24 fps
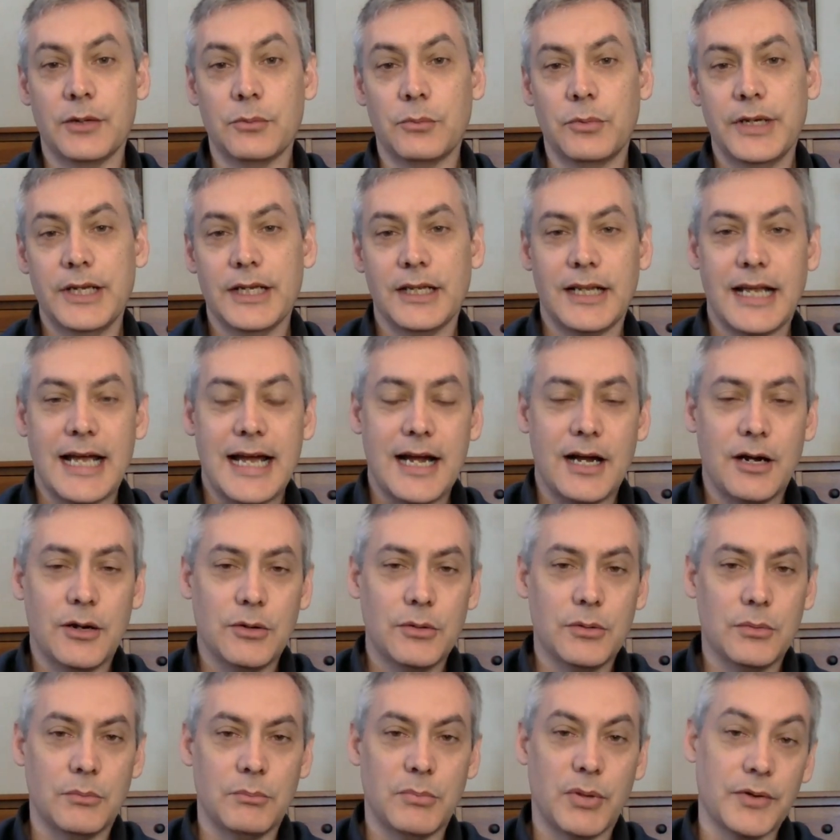And we
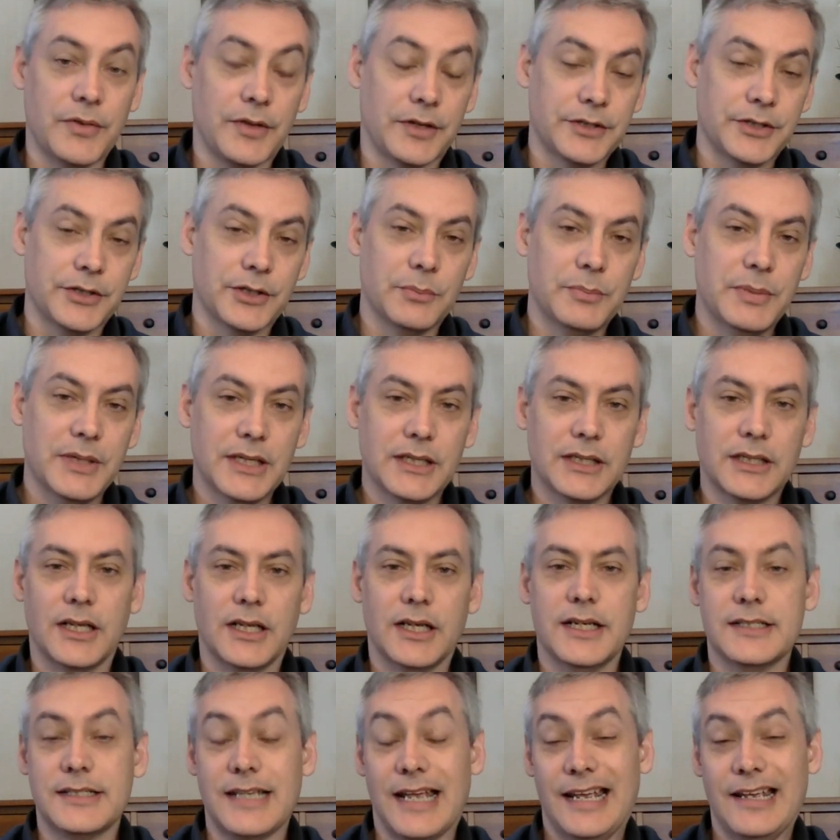allow both our European
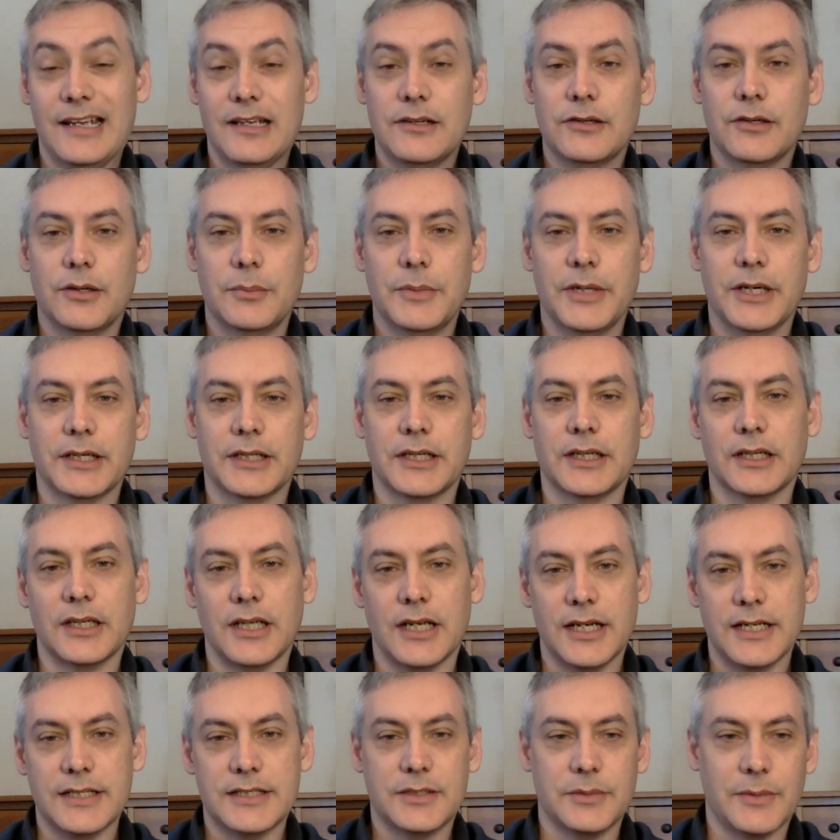clients and our
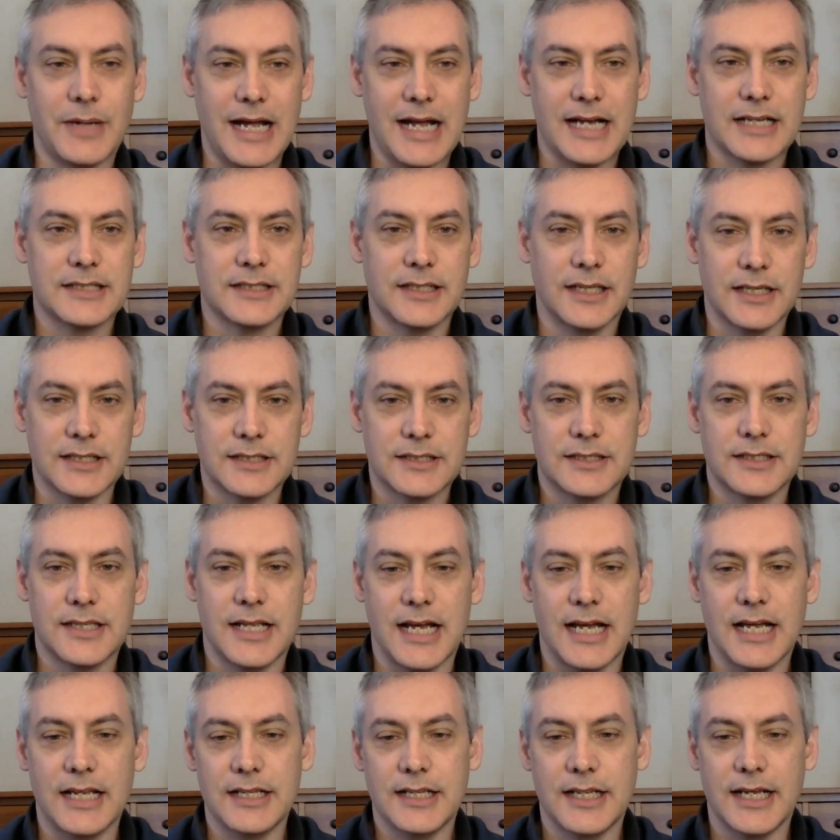American clients to access
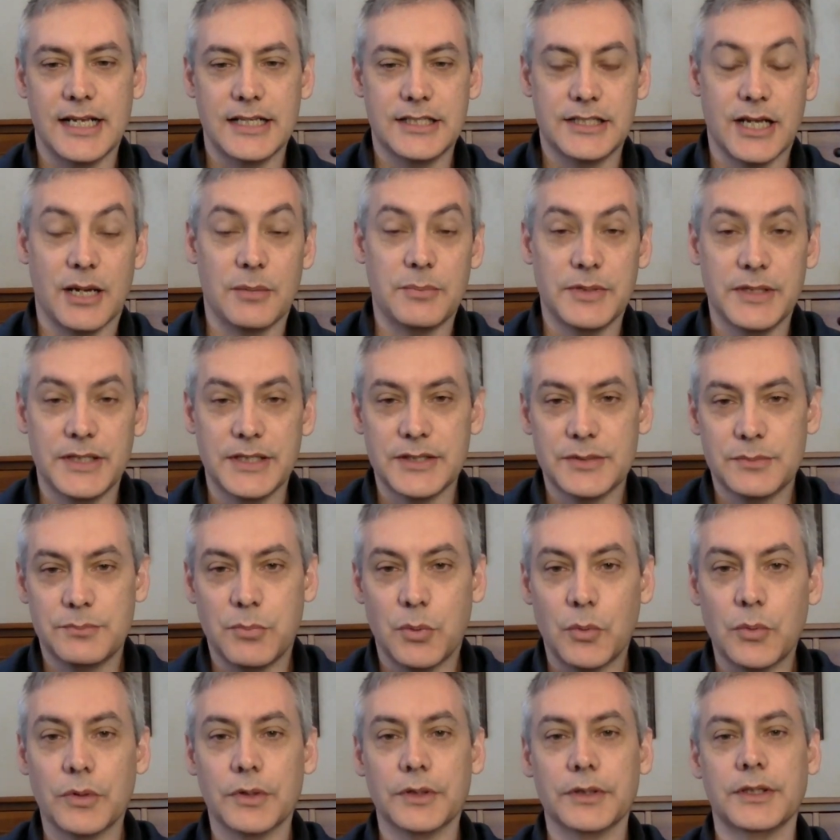that Japanese
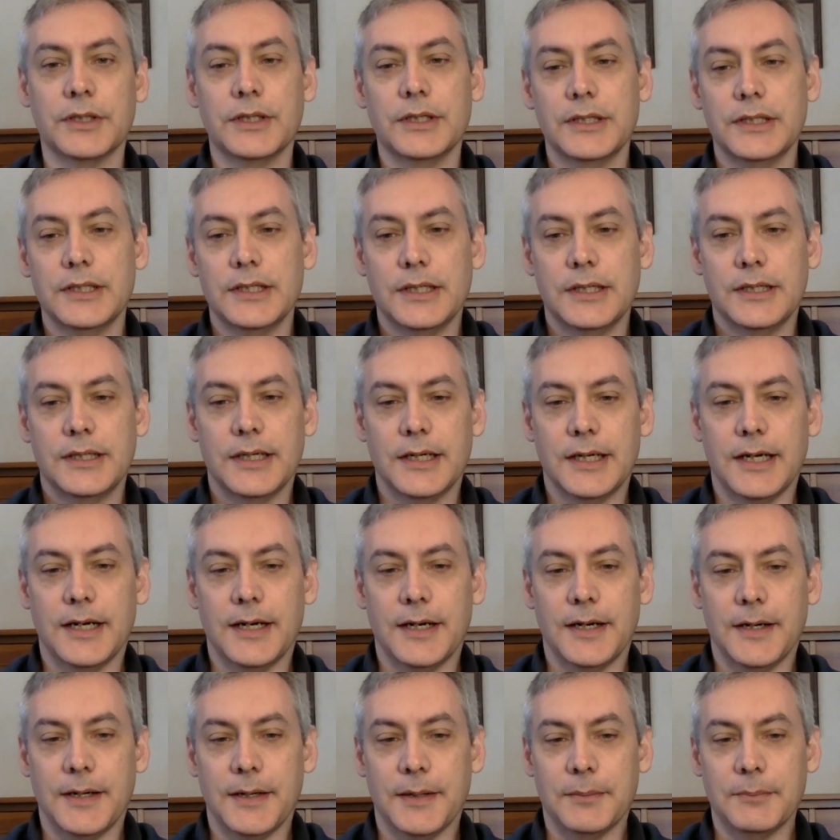board.
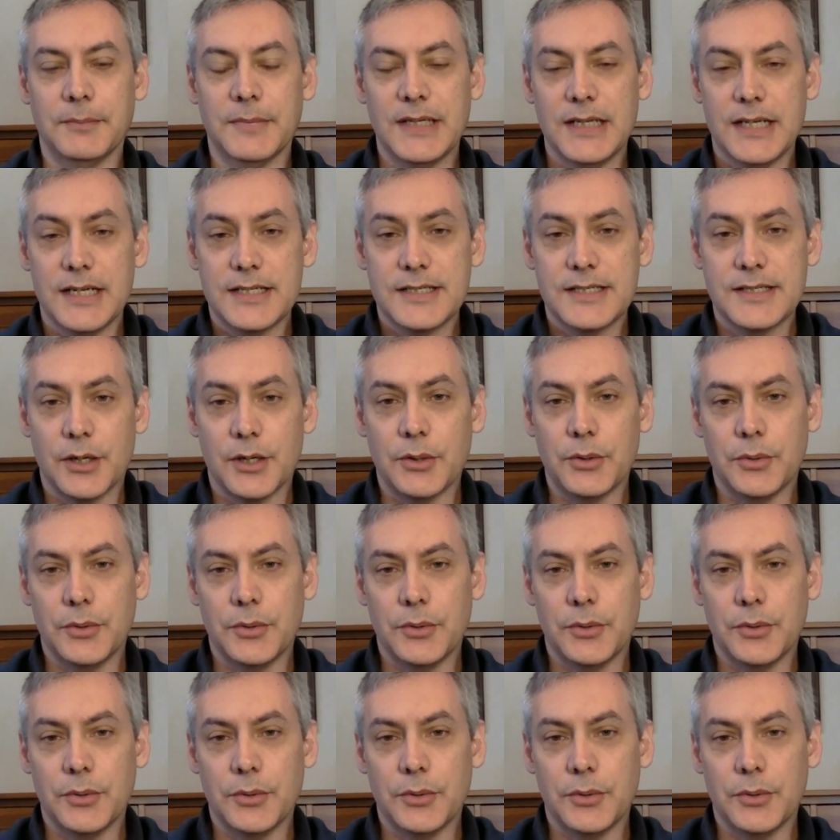I